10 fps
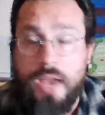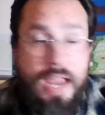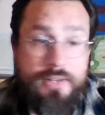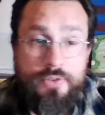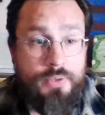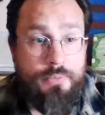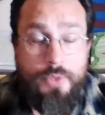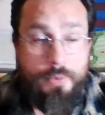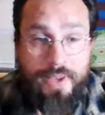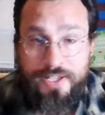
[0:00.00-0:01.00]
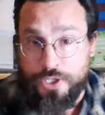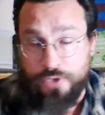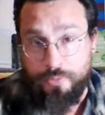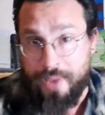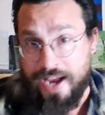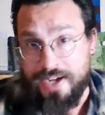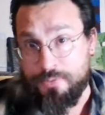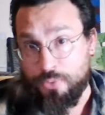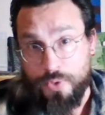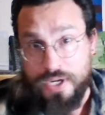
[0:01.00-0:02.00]
And the, the message from Andy
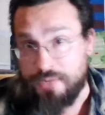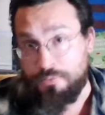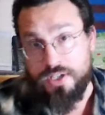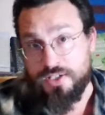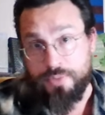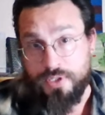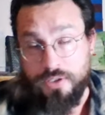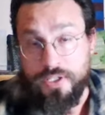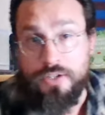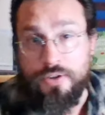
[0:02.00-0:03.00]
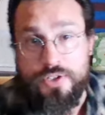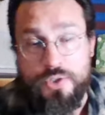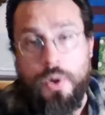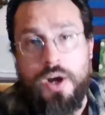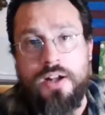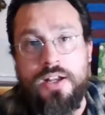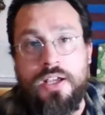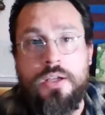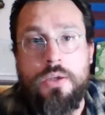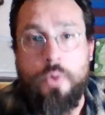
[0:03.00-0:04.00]
Reid must have been clear to the squad
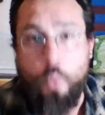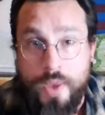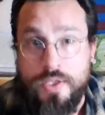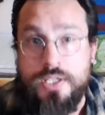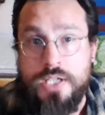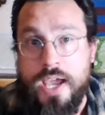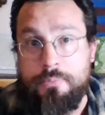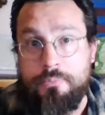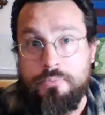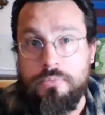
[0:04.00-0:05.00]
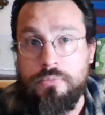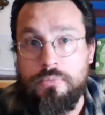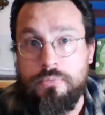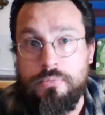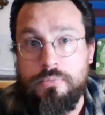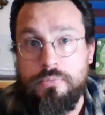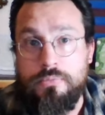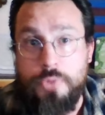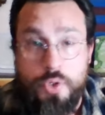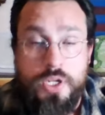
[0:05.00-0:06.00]
win this game.
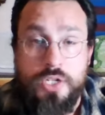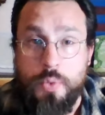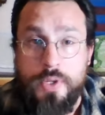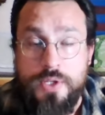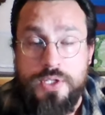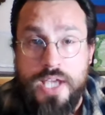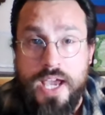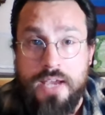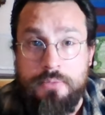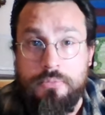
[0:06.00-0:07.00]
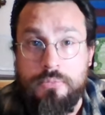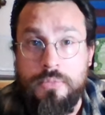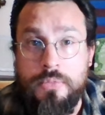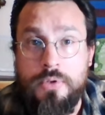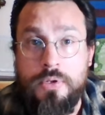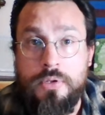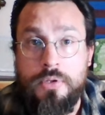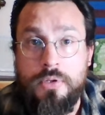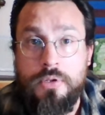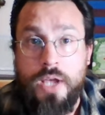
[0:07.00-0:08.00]
You need to win this game
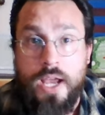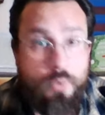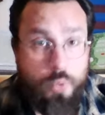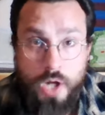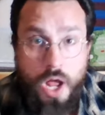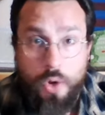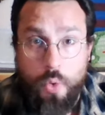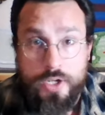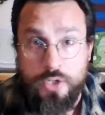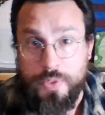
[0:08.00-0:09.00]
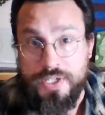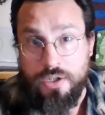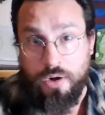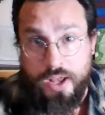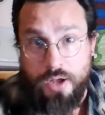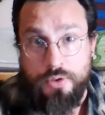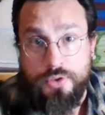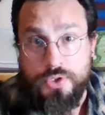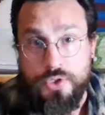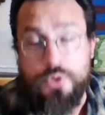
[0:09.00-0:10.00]
and we're not going to risk our
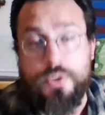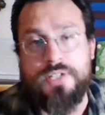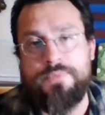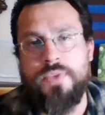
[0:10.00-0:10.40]
health to do it.